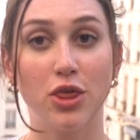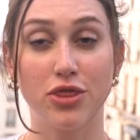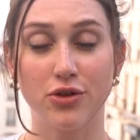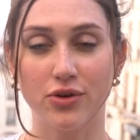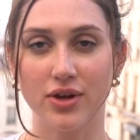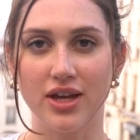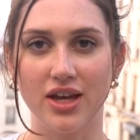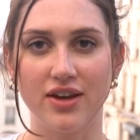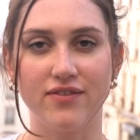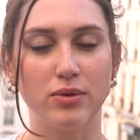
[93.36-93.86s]

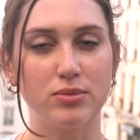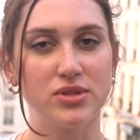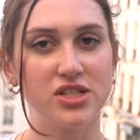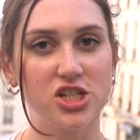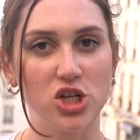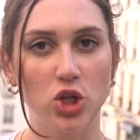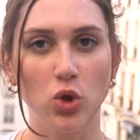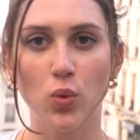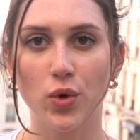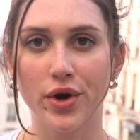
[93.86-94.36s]
3, if I'm
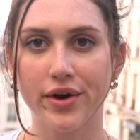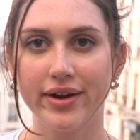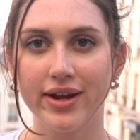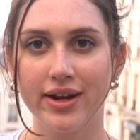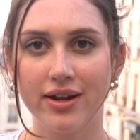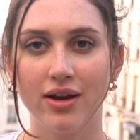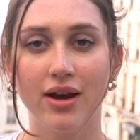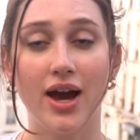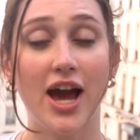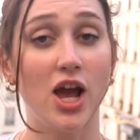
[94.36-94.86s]
still
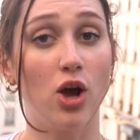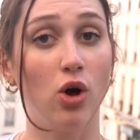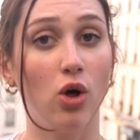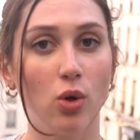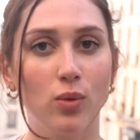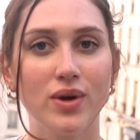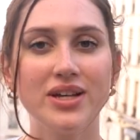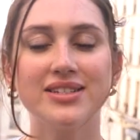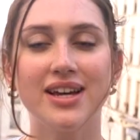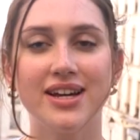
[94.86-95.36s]
worried, I
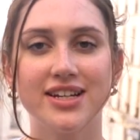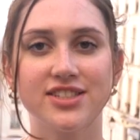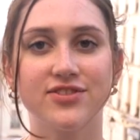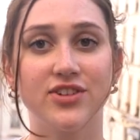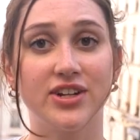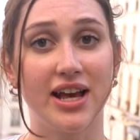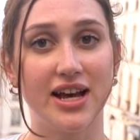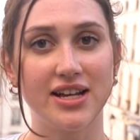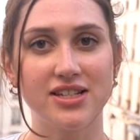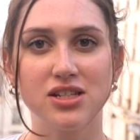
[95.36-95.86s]
always ask
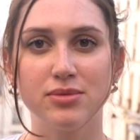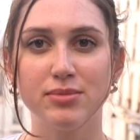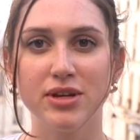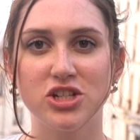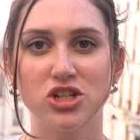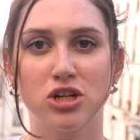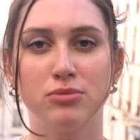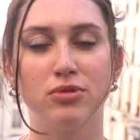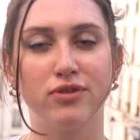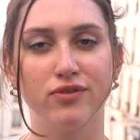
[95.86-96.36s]
for an
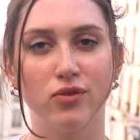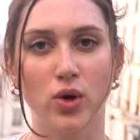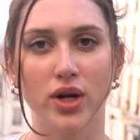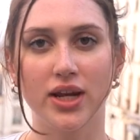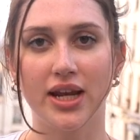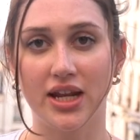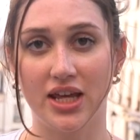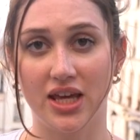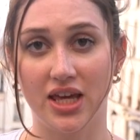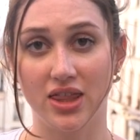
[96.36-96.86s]
estimation
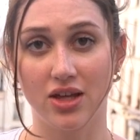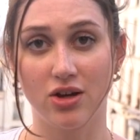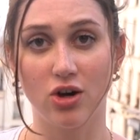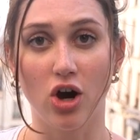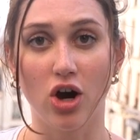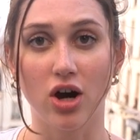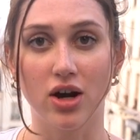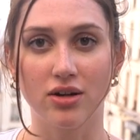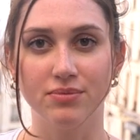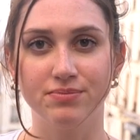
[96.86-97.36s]
before getting in the
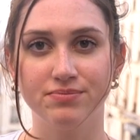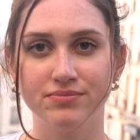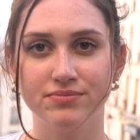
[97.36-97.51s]
car.